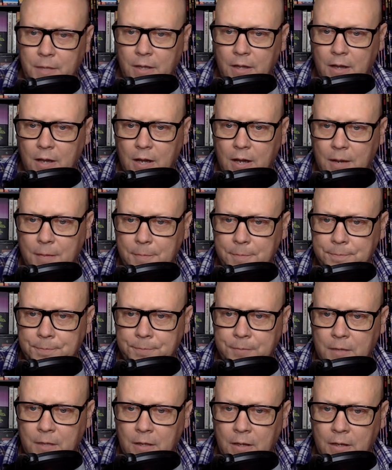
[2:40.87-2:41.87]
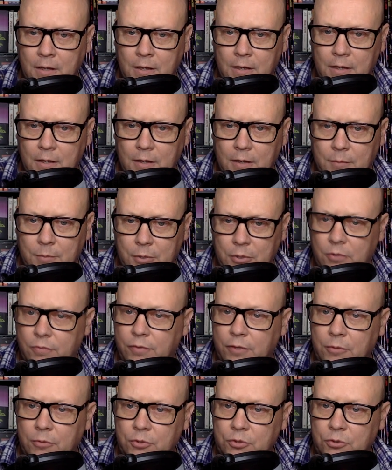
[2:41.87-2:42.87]

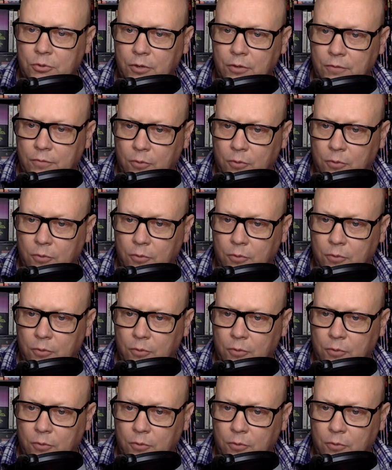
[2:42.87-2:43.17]
Beautifully restored